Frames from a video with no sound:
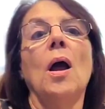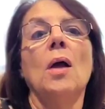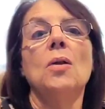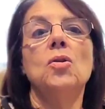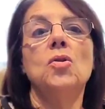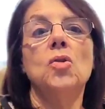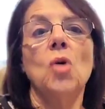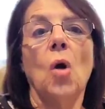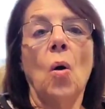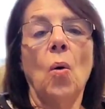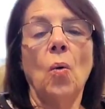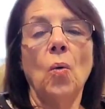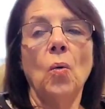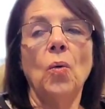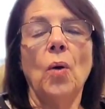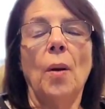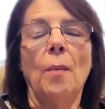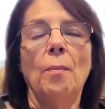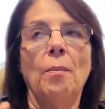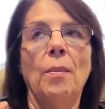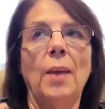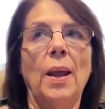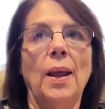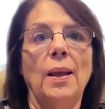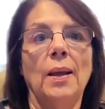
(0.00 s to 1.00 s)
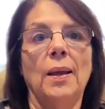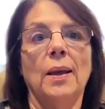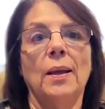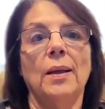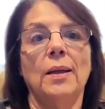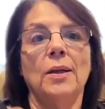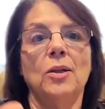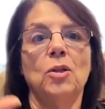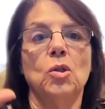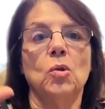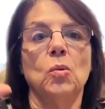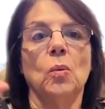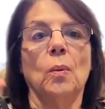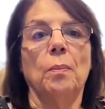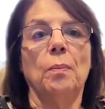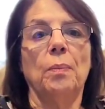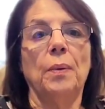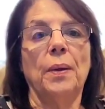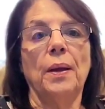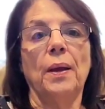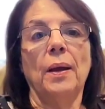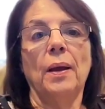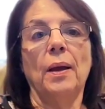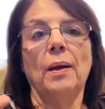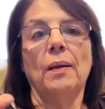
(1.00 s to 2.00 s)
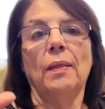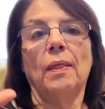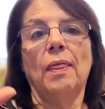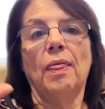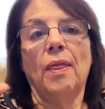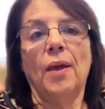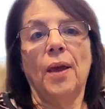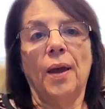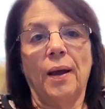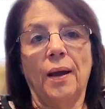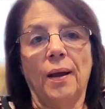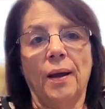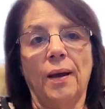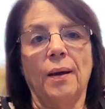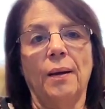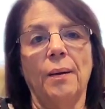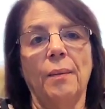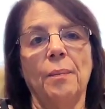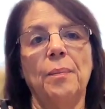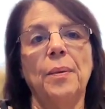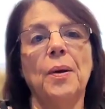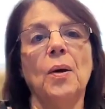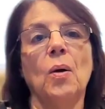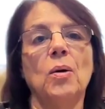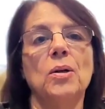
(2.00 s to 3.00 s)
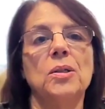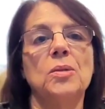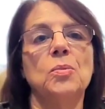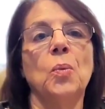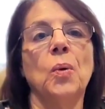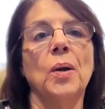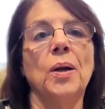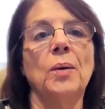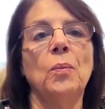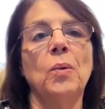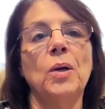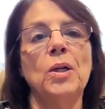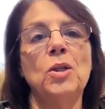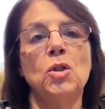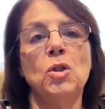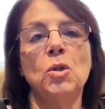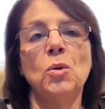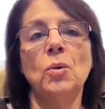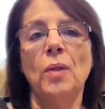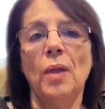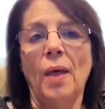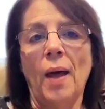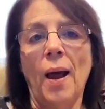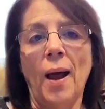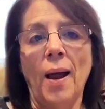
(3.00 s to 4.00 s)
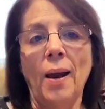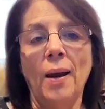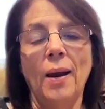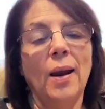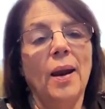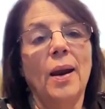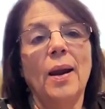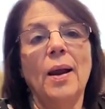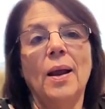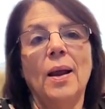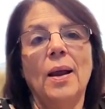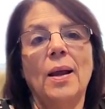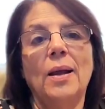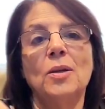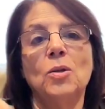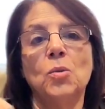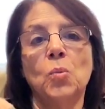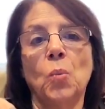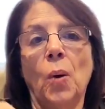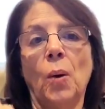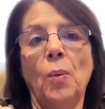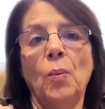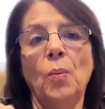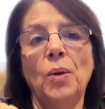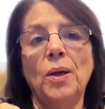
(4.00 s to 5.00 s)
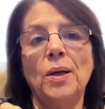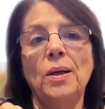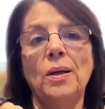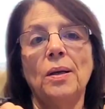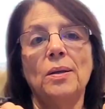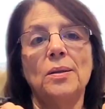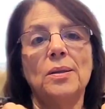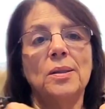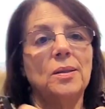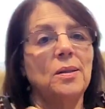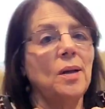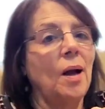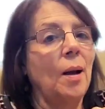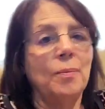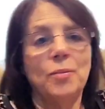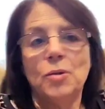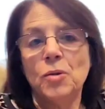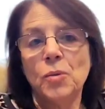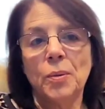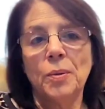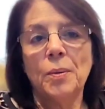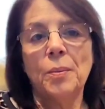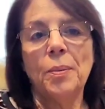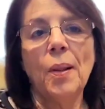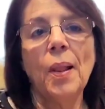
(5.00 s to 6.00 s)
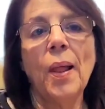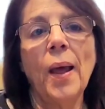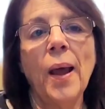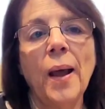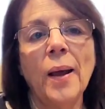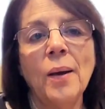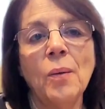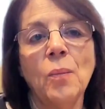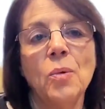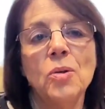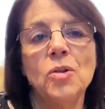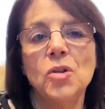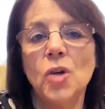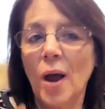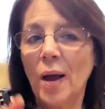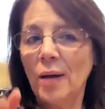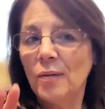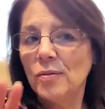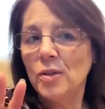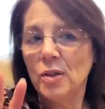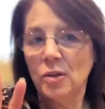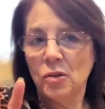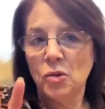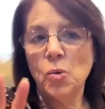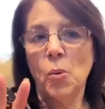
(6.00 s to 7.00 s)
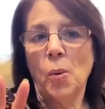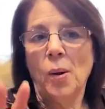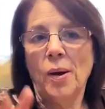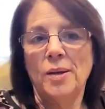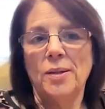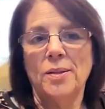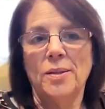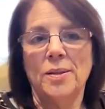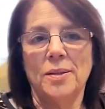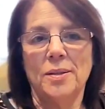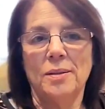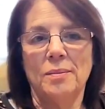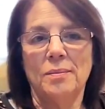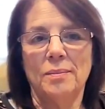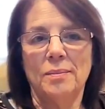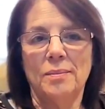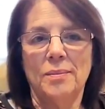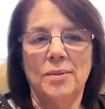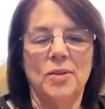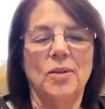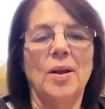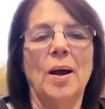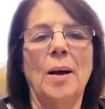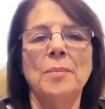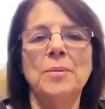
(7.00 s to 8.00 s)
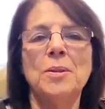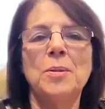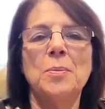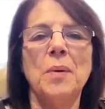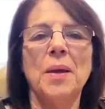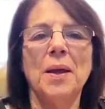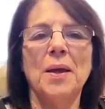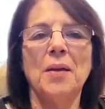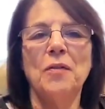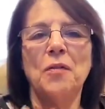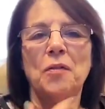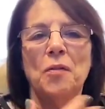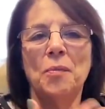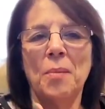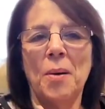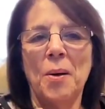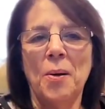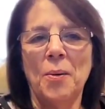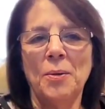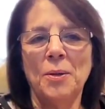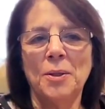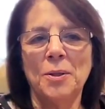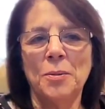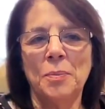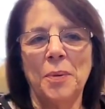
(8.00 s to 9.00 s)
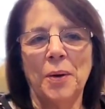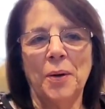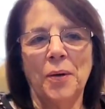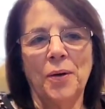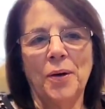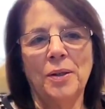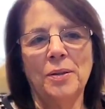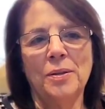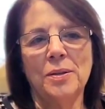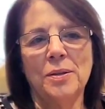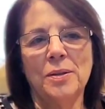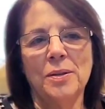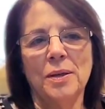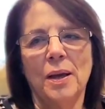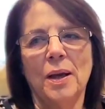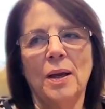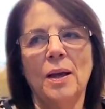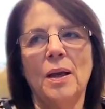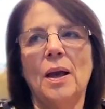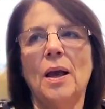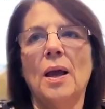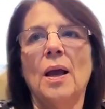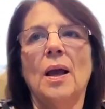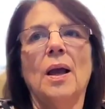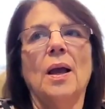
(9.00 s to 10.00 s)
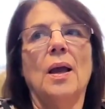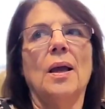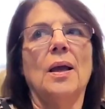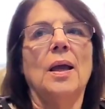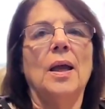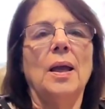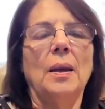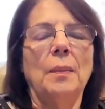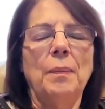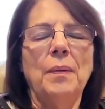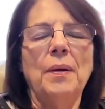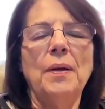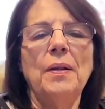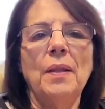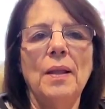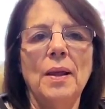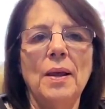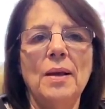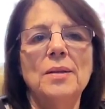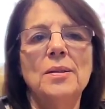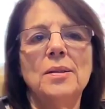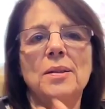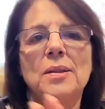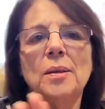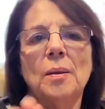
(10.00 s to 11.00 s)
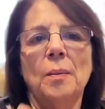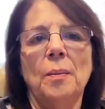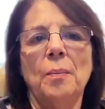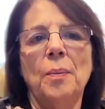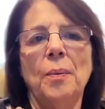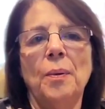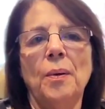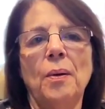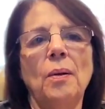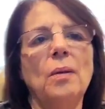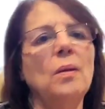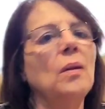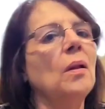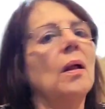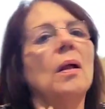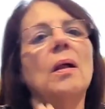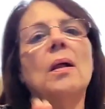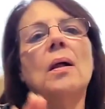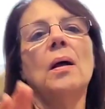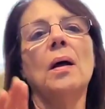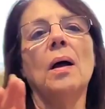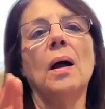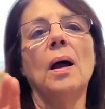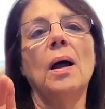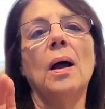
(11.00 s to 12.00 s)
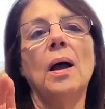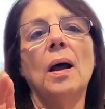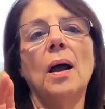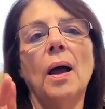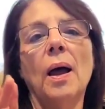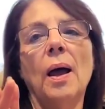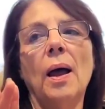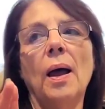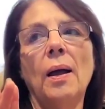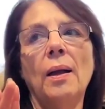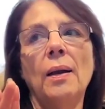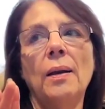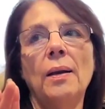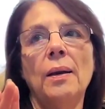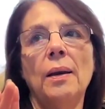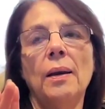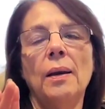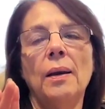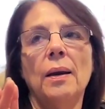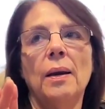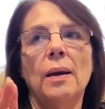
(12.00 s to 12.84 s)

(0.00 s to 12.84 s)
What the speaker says: Don't make it into a big thing, because when we do that is when we stop doing the plan, which I have done twice. So I'm speaking from my own experience. Keeping things simple and